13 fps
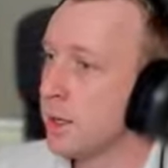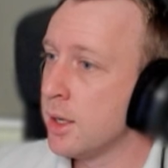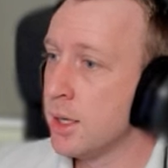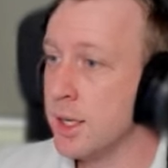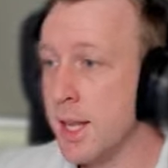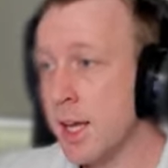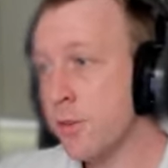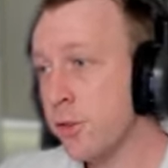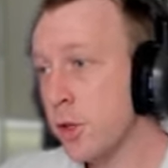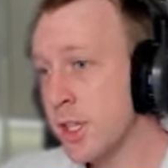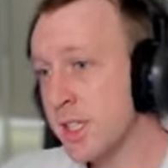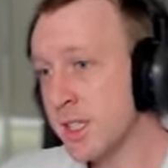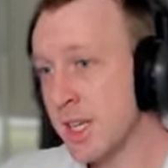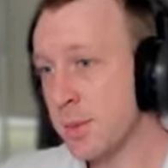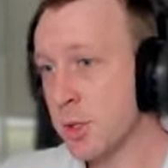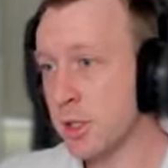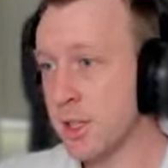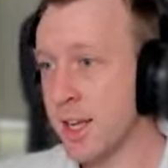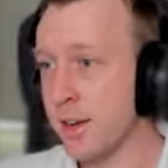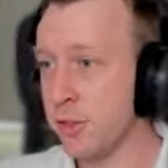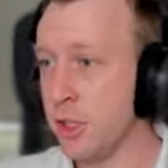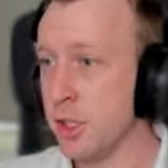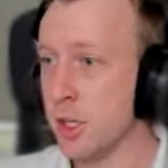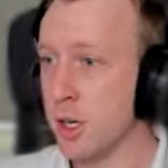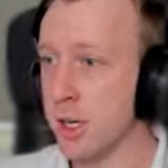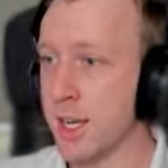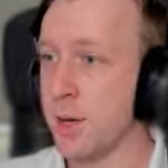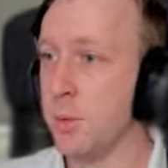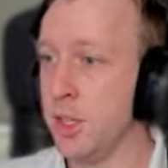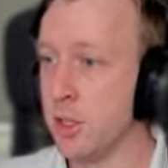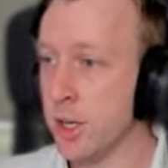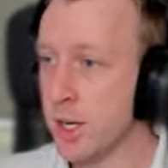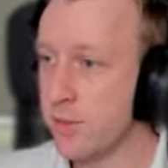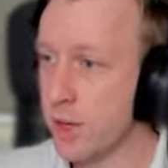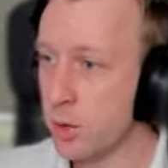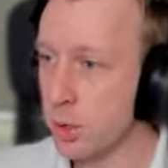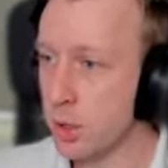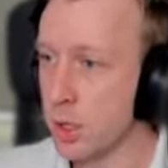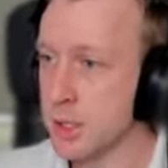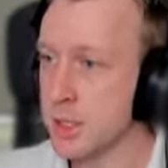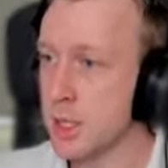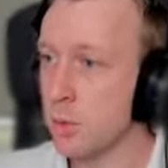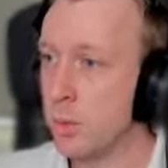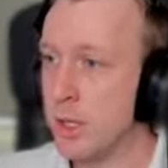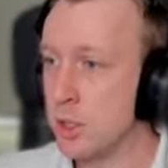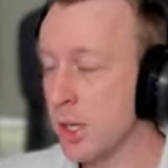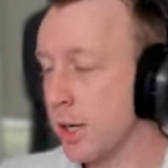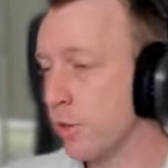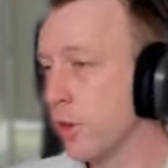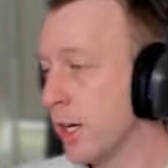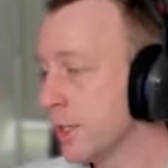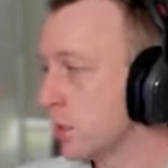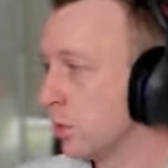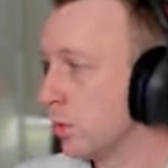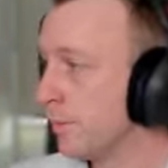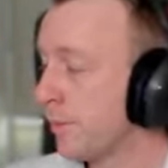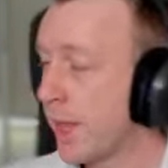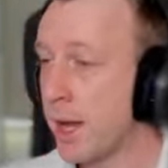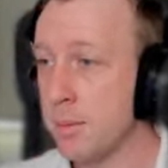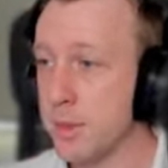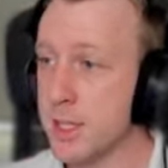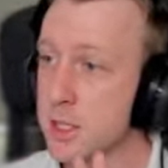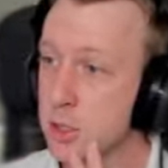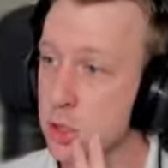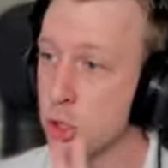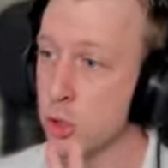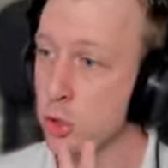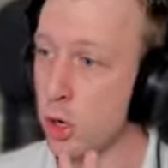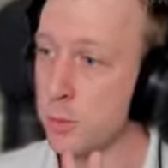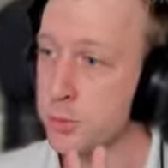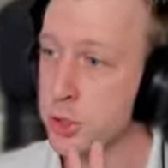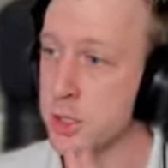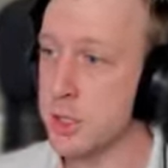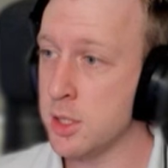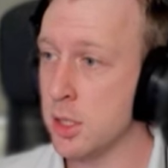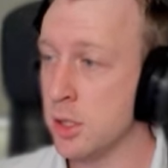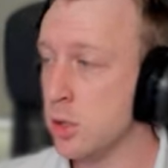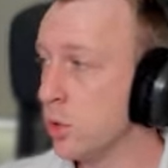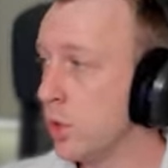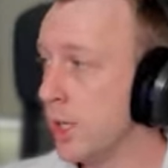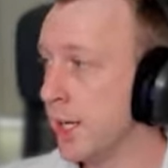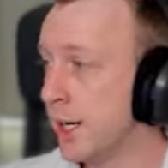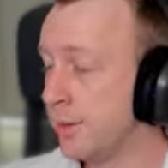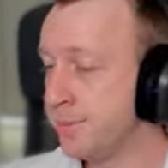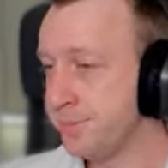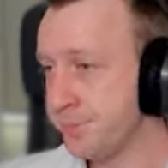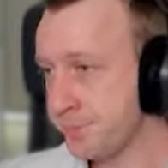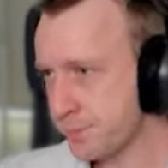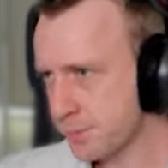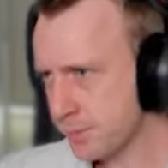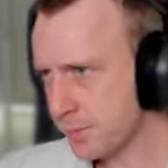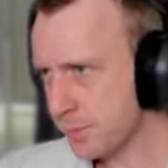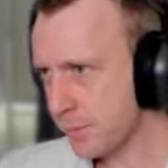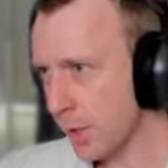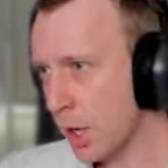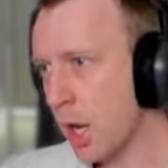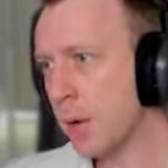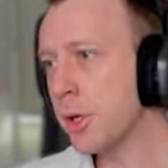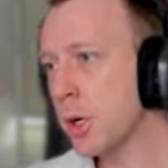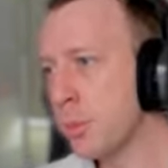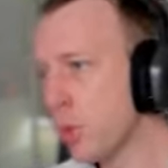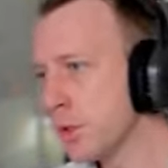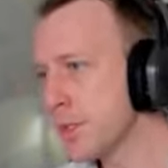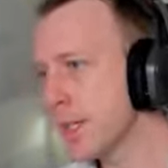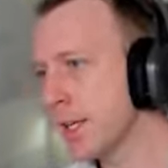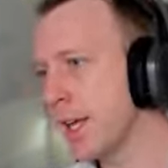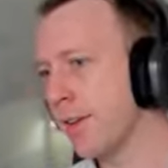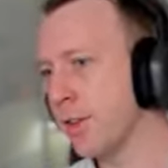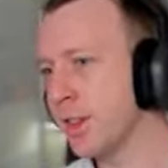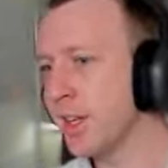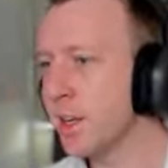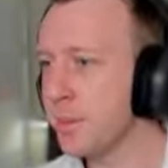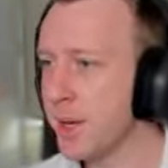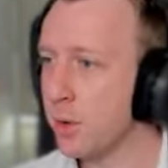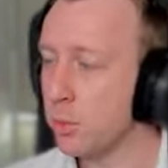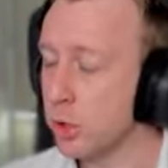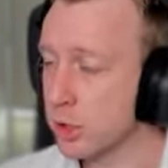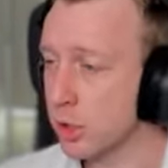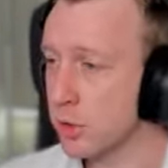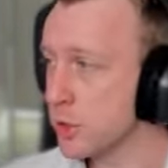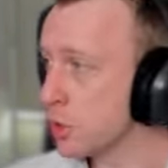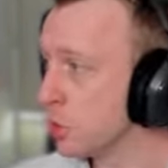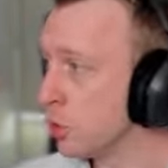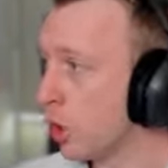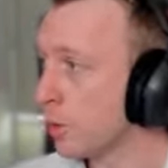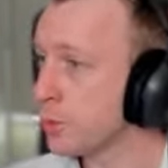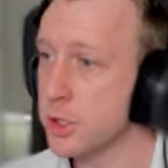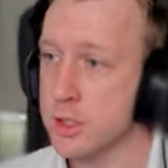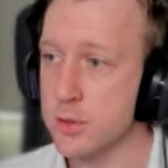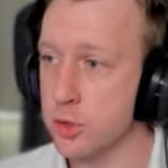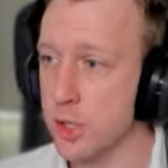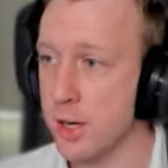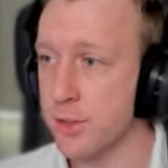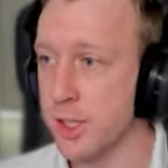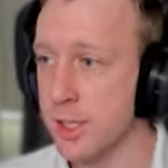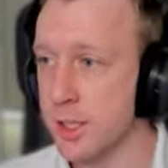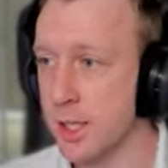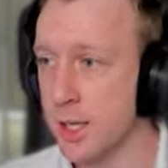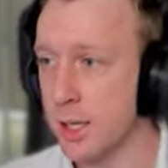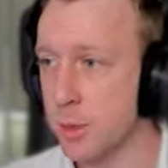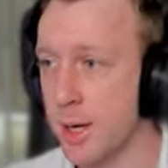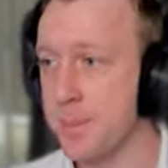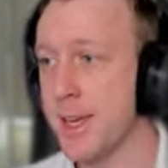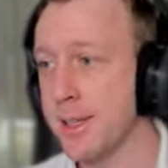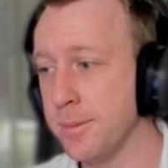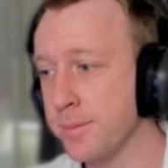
now, if you're this team on the left, you go, okay, we don't have Eldegoss, we don't have Crustle. There's 2 options that you can do here. I'm going to pause and let you have a think about what those 2 options of drafting might be.